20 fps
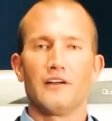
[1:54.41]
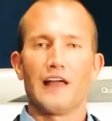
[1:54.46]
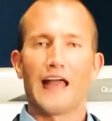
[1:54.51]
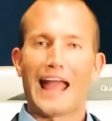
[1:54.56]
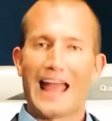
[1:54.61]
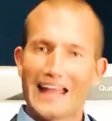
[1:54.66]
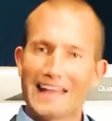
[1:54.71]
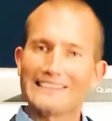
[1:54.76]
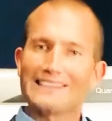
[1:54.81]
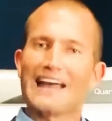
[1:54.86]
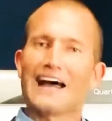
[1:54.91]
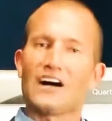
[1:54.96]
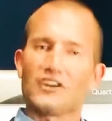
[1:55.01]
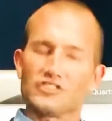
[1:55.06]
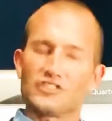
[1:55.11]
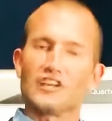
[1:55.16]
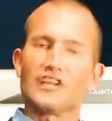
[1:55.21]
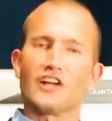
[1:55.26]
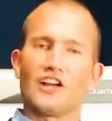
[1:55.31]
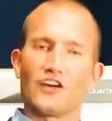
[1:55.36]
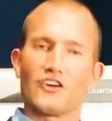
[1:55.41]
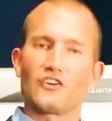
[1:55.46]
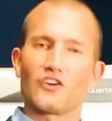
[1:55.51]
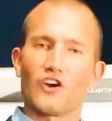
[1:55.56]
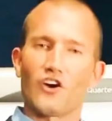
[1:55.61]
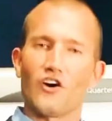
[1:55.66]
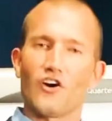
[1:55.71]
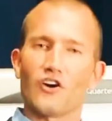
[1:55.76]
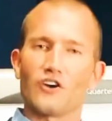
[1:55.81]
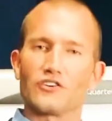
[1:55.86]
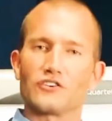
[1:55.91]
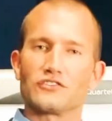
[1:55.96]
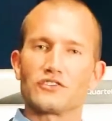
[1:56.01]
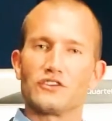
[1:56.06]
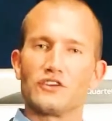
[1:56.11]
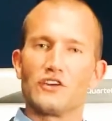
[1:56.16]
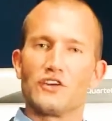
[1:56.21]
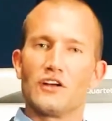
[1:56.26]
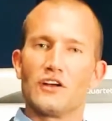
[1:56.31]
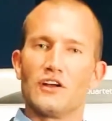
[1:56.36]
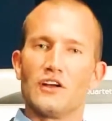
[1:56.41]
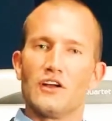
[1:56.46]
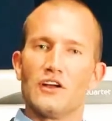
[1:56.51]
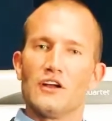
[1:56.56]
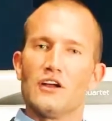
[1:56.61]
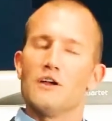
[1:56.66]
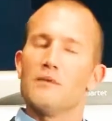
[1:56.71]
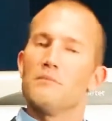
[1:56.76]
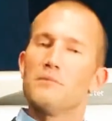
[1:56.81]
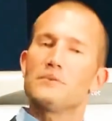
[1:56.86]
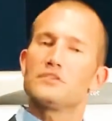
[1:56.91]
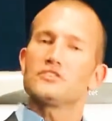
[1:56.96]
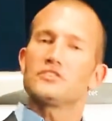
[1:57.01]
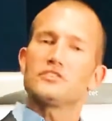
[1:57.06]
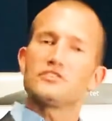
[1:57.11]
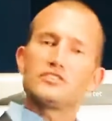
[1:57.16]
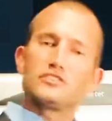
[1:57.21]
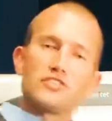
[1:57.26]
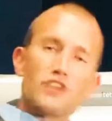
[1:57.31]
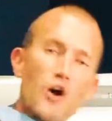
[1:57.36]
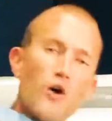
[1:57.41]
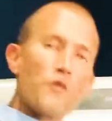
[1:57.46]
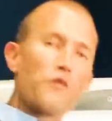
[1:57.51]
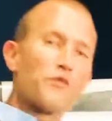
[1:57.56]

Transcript: 8,000 and under cars. But so